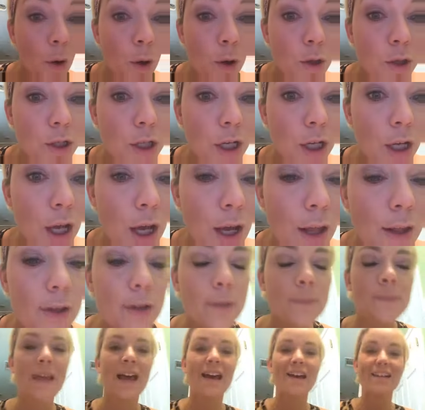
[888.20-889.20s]
cheek color.
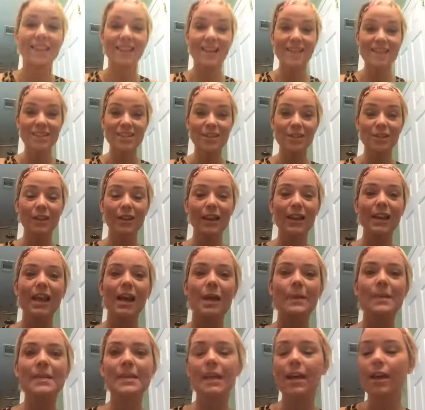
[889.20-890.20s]
Let's do
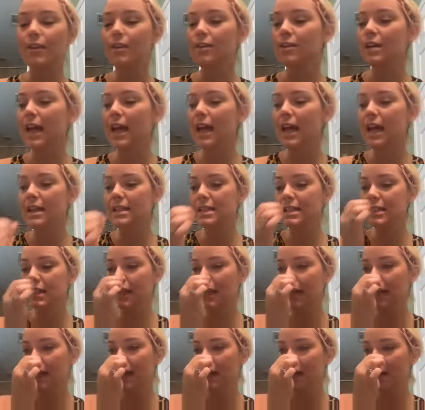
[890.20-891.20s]
lips. The other day I
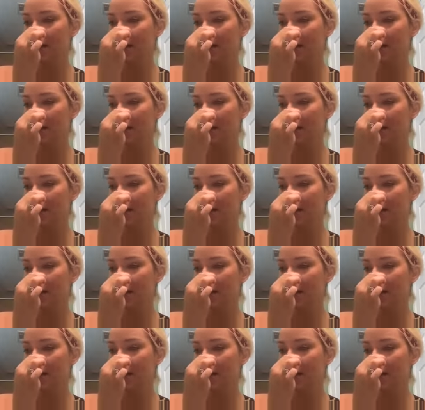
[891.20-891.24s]
did